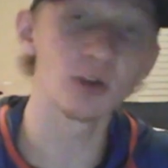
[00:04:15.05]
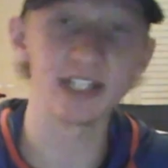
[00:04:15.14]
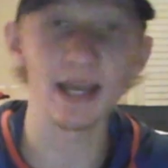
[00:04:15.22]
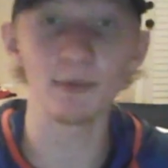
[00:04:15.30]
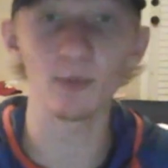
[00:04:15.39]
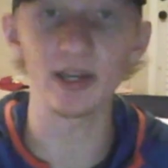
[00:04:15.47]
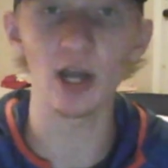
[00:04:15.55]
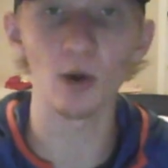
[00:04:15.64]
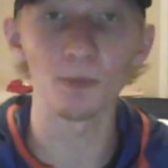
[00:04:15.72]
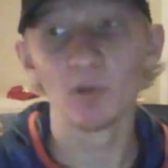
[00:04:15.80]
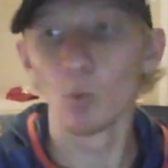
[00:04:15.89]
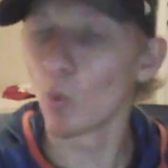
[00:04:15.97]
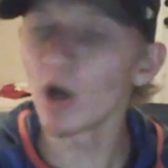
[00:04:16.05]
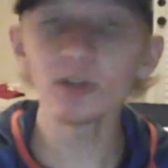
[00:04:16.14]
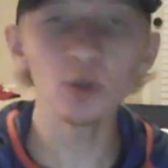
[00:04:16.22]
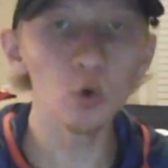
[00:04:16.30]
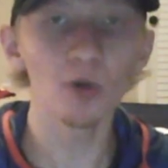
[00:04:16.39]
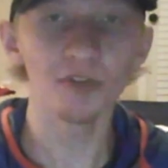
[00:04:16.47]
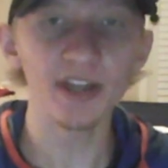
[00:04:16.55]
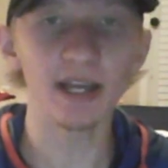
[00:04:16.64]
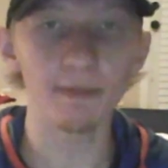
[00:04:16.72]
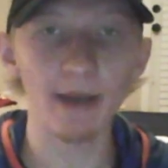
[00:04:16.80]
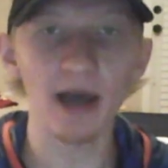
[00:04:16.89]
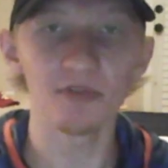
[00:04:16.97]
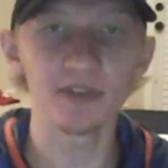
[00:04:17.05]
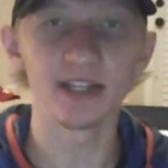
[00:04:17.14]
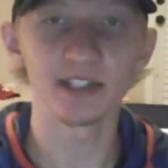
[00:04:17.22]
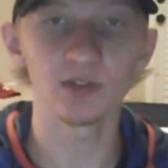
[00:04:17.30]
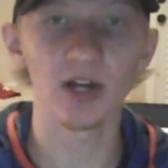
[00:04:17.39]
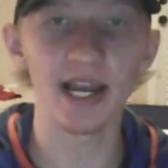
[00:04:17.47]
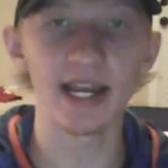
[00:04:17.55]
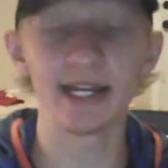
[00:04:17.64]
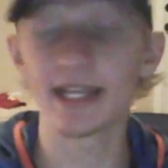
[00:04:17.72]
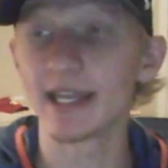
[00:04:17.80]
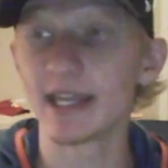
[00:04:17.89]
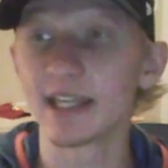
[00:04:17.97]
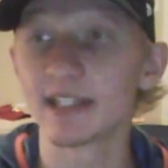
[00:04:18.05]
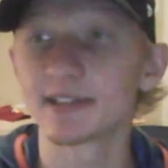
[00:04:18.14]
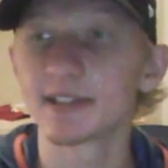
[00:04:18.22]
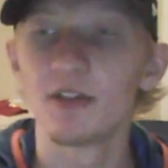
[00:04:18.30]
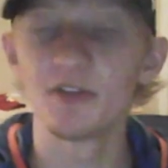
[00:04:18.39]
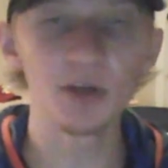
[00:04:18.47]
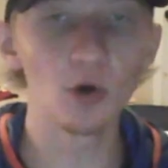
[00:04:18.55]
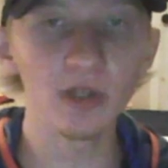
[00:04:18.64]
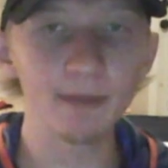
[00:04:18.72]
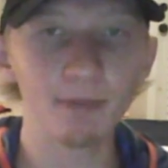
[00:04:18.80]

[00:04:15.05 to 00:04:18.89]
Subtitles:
Tampa we go. One cool thing about this, right, is the only